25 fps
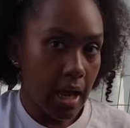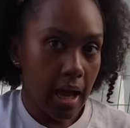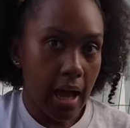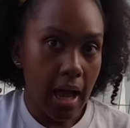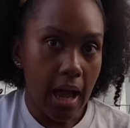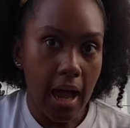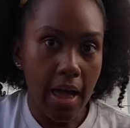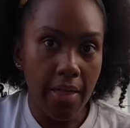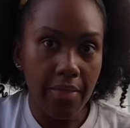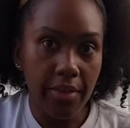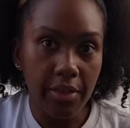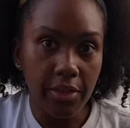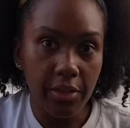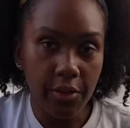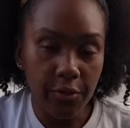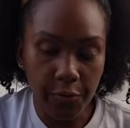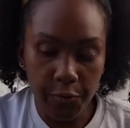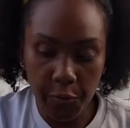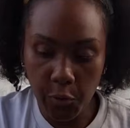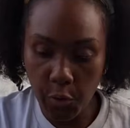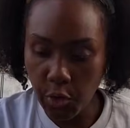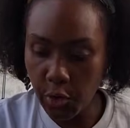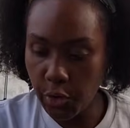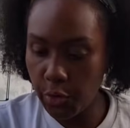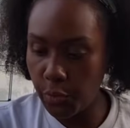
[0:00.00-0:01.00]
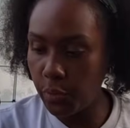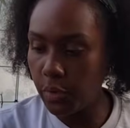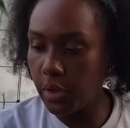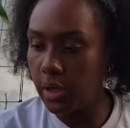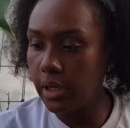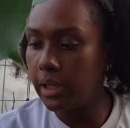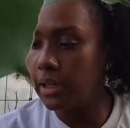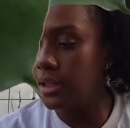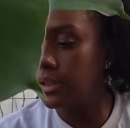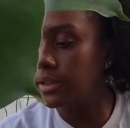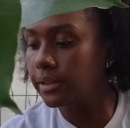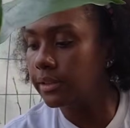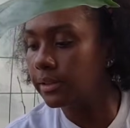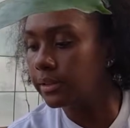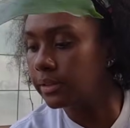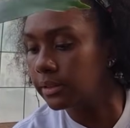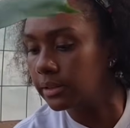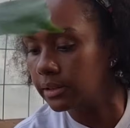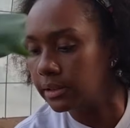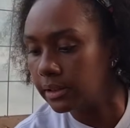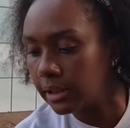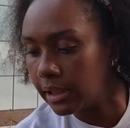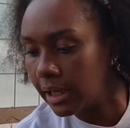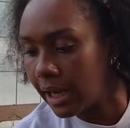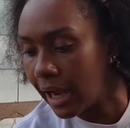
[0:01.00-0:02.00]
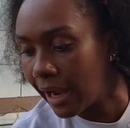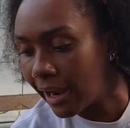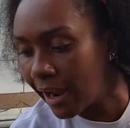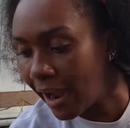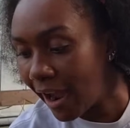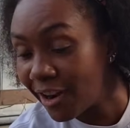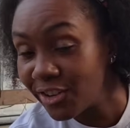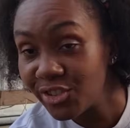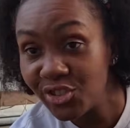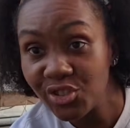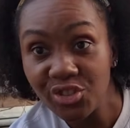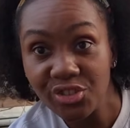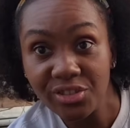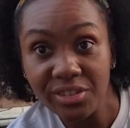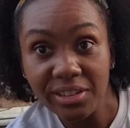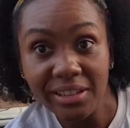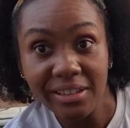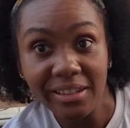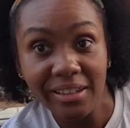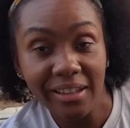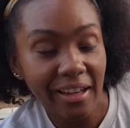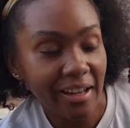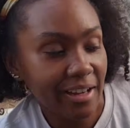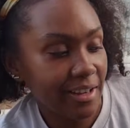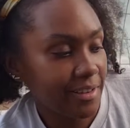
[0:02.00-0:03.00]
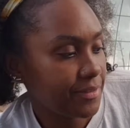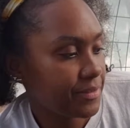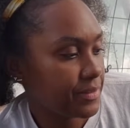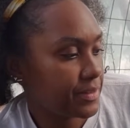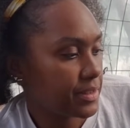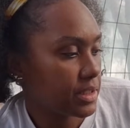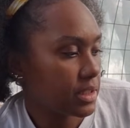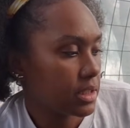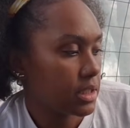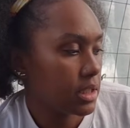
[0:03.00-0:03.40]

and then the 4th one I actually left